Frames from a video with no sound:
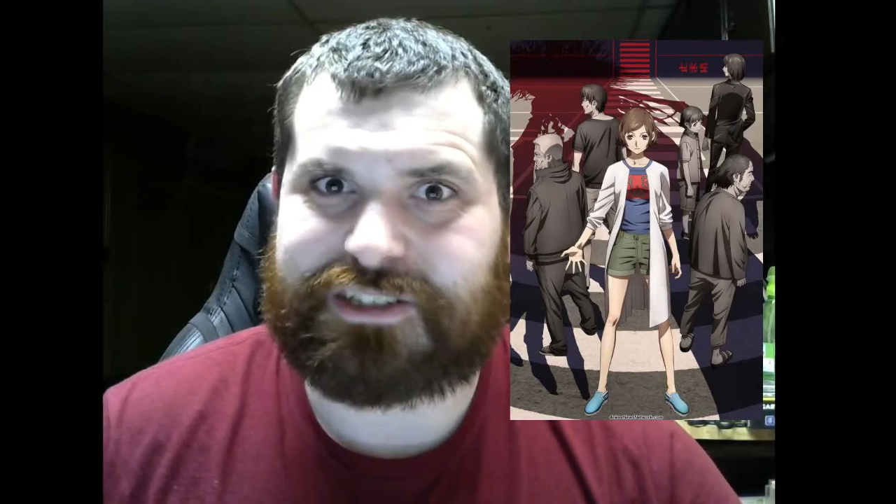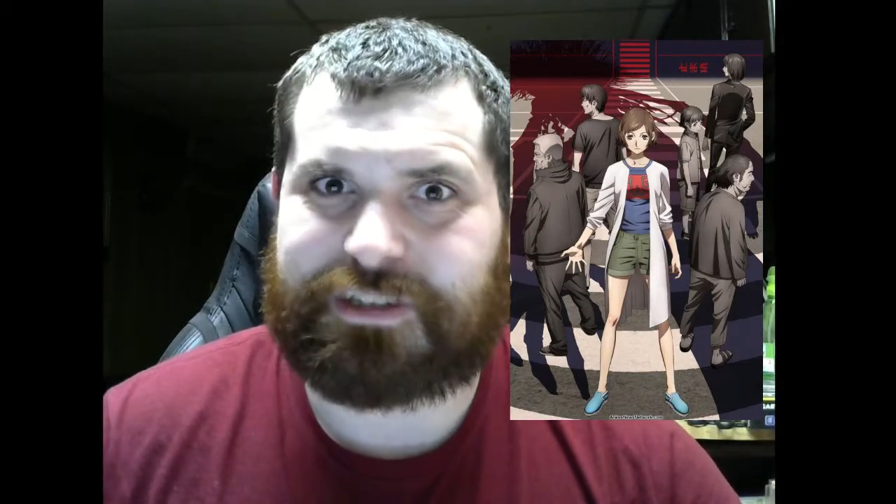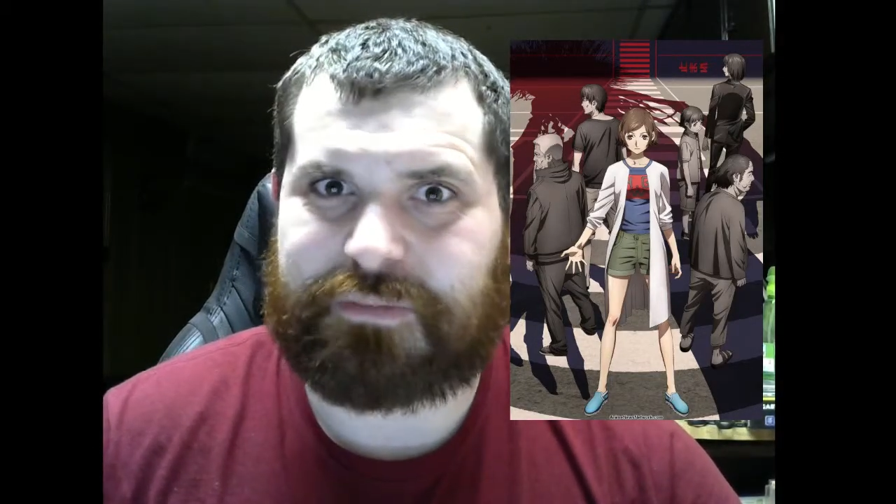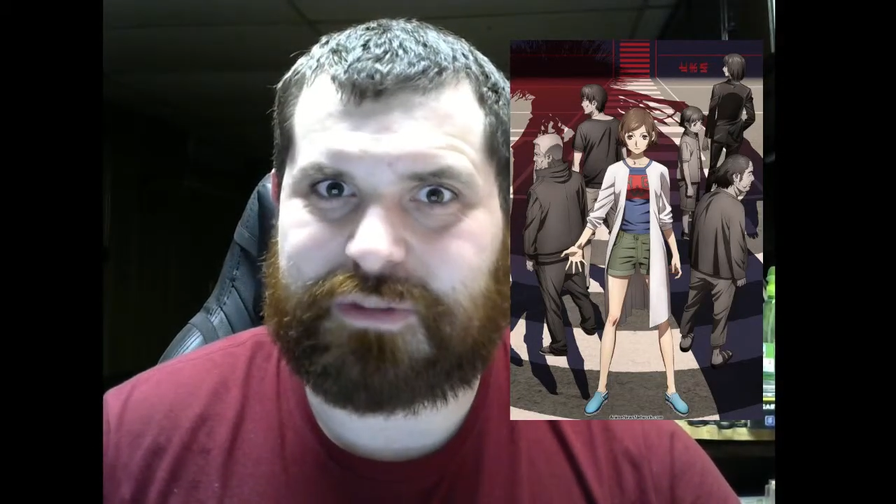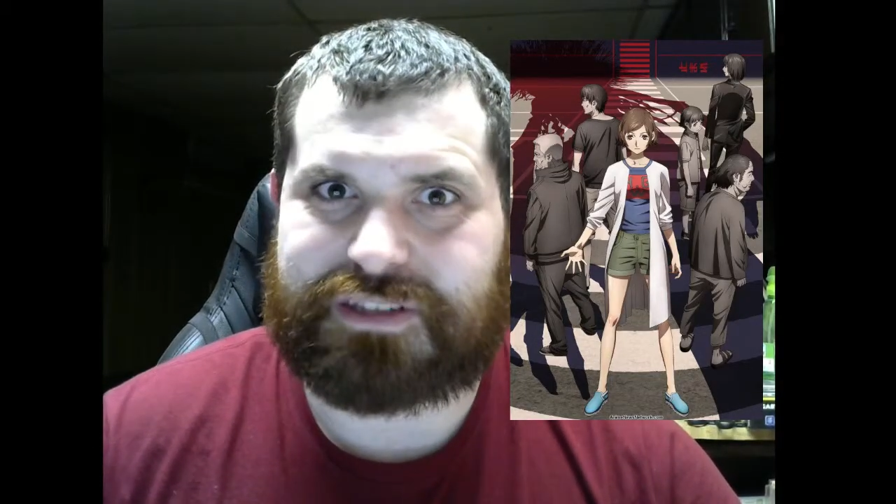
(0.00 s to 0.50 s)

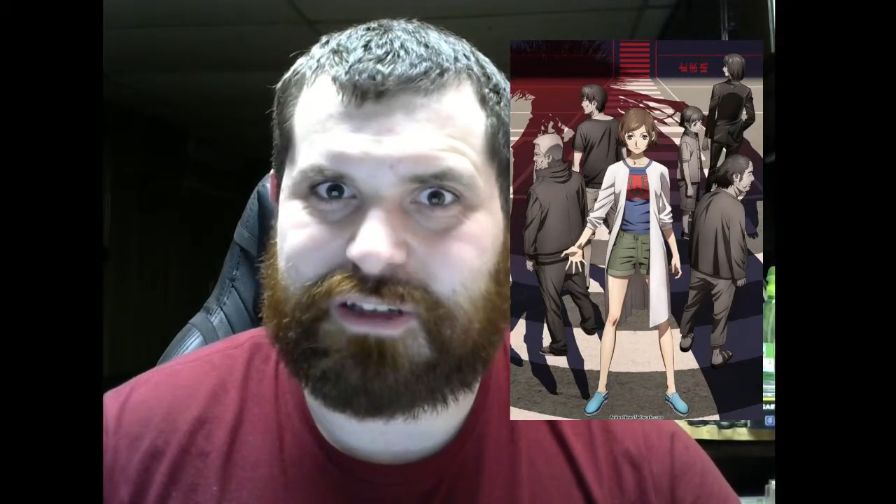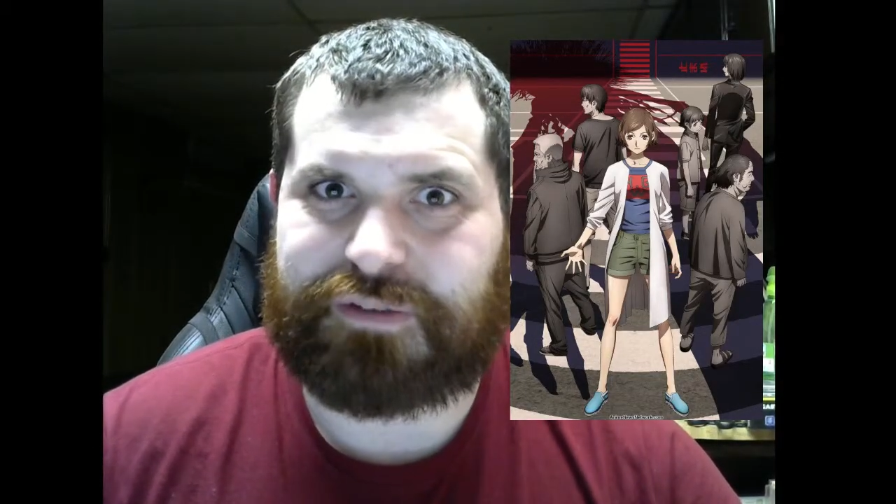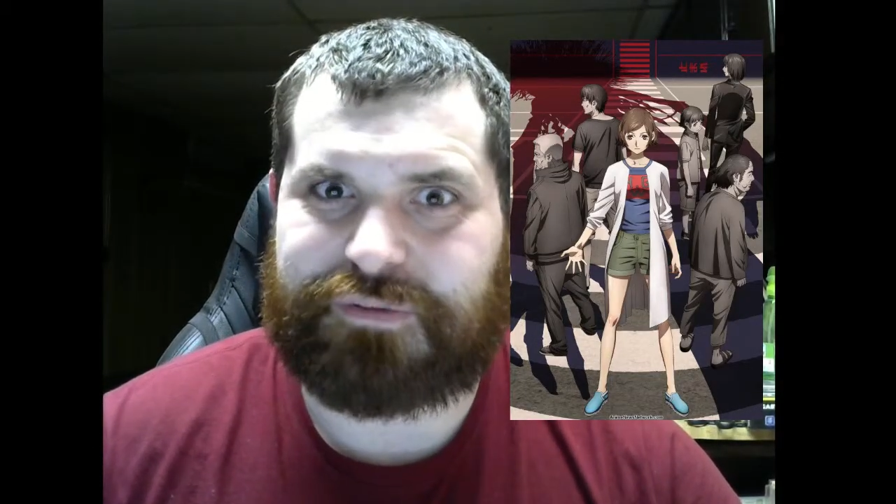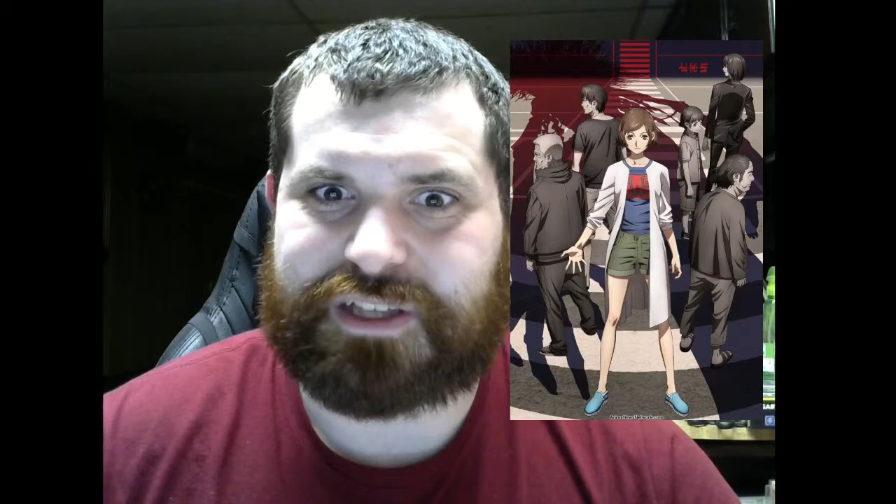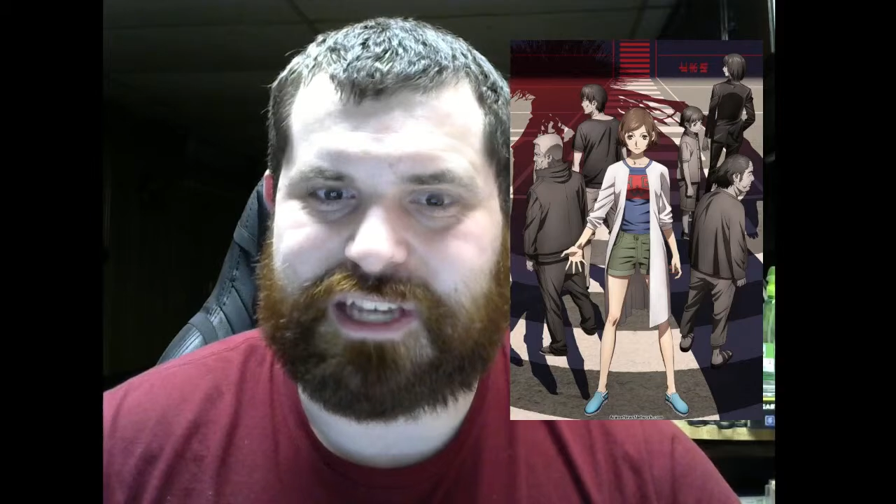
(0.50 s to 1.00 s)
some of the
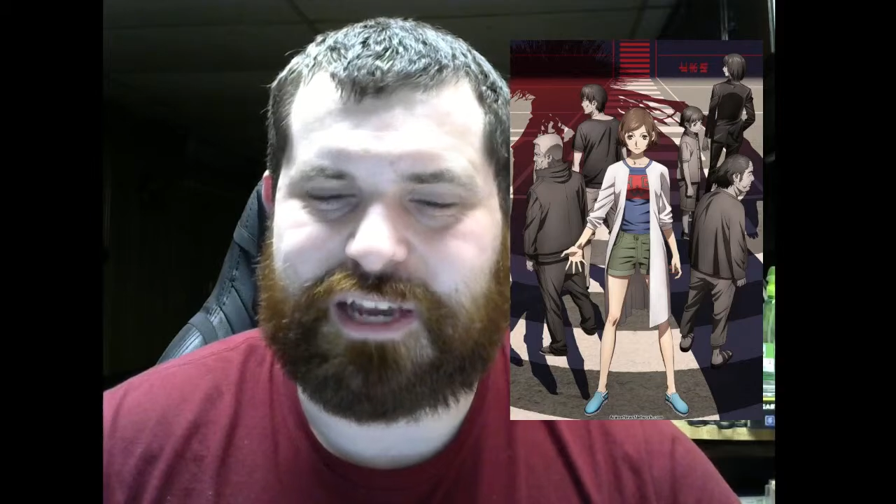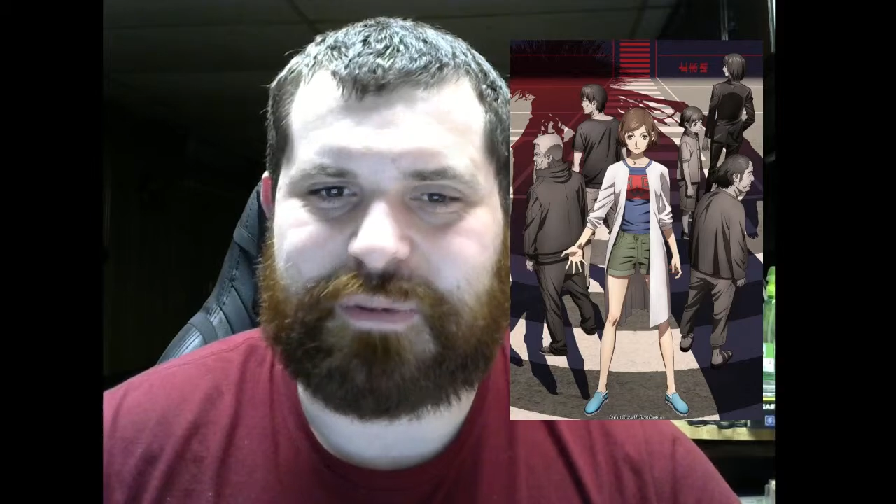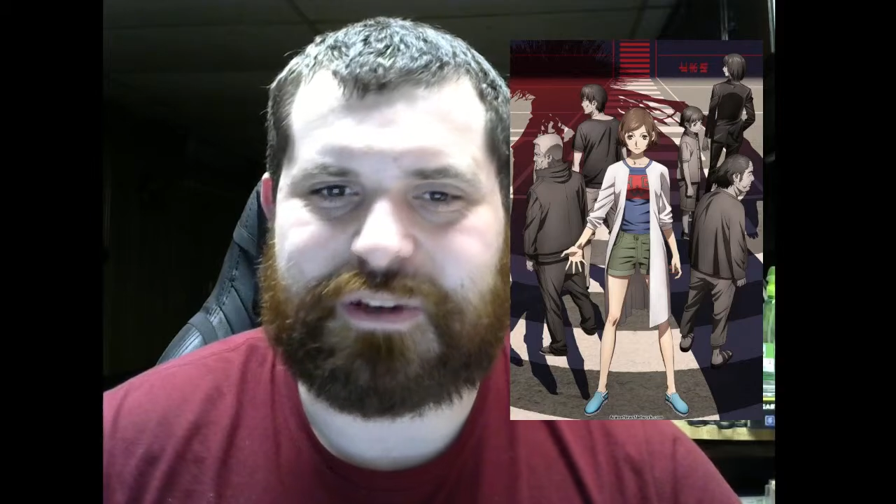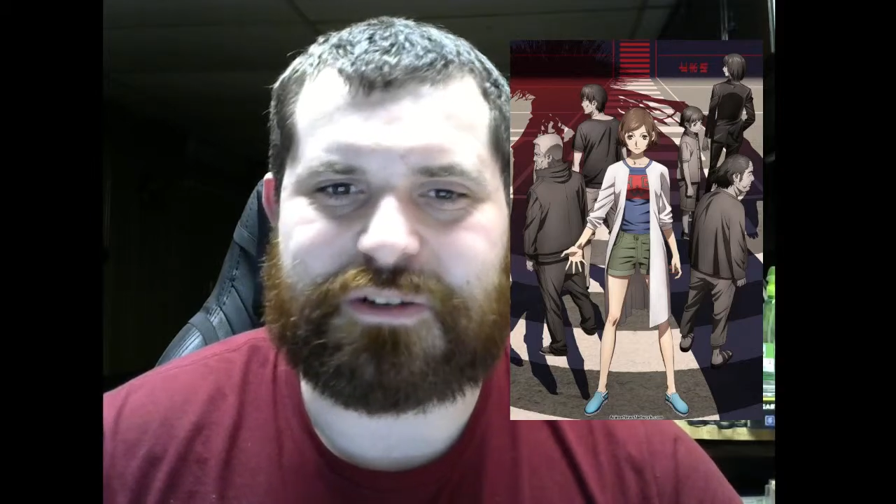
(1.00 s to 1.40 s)
stuff that's happening